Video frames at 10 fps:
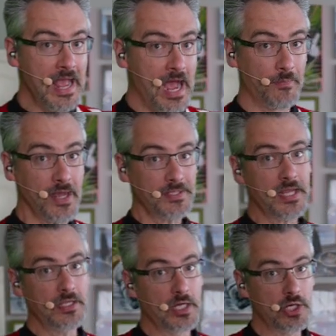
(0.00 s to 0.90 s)
I'm not
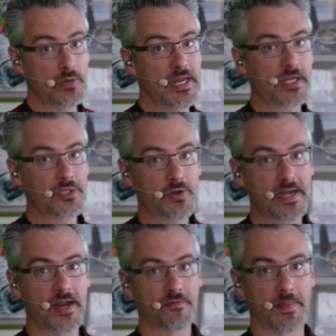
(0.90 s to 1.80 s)
saying that a unique constraint
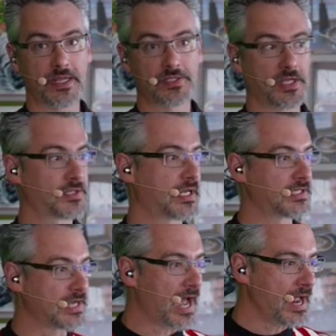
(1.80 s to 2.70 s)
never makes sense
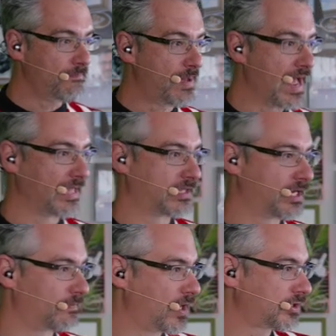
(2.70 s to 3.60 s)
because I bet that
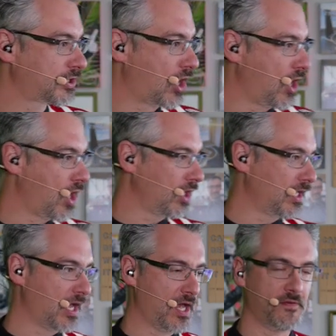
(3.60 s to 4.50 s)
amongst all
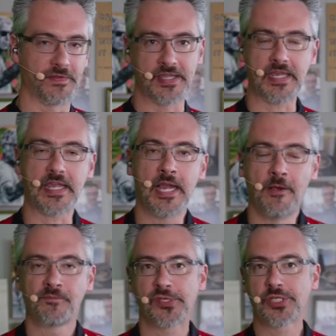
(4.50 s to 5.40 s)
of the
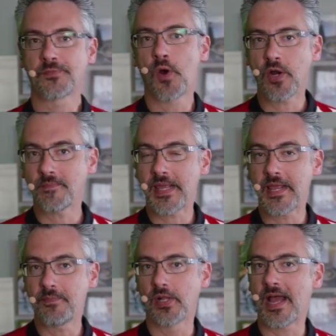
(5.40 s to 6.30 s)
smart
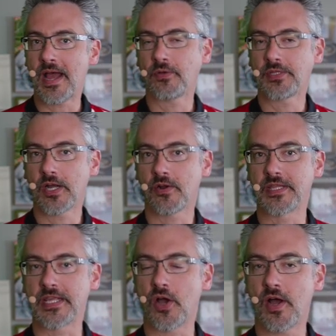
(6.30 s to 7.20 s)
people out there in
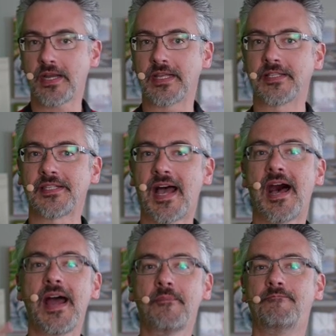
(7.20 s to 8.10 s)
the audience,
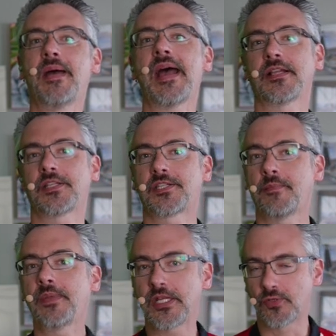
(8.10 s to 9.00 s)
I bet
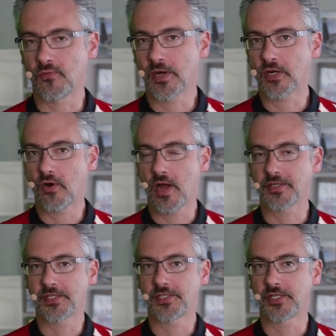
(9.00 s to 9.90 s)
somebody's run
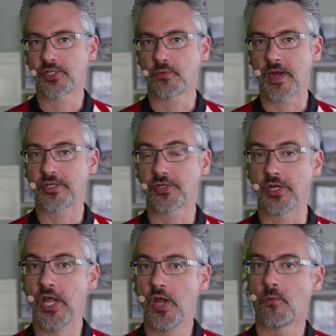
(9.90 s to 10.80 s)
across a situation
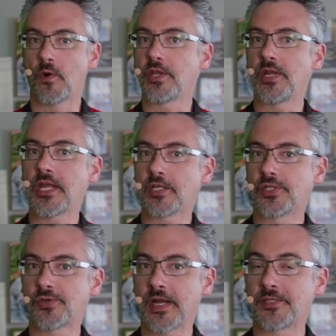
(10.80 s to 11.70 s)
where unique
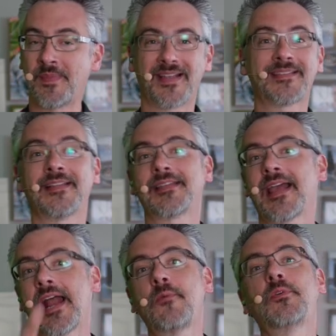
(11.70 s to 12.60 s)
constraints make sense.
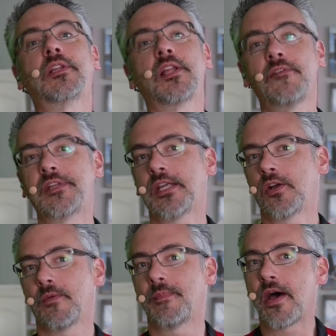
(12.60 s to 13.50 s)
And I would love to
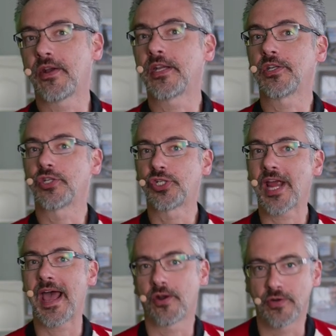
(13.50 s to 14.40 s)
hear about it in
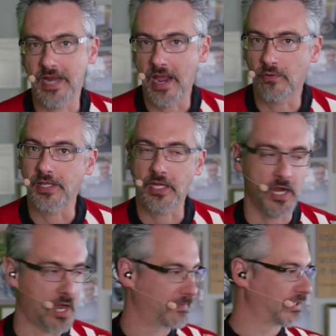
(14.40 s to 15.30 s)
chat or down in the
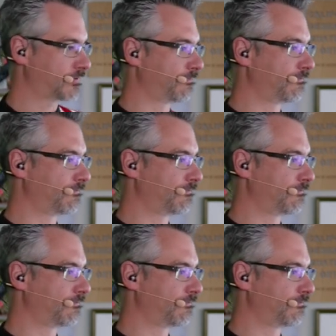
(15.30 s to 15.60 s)
comments.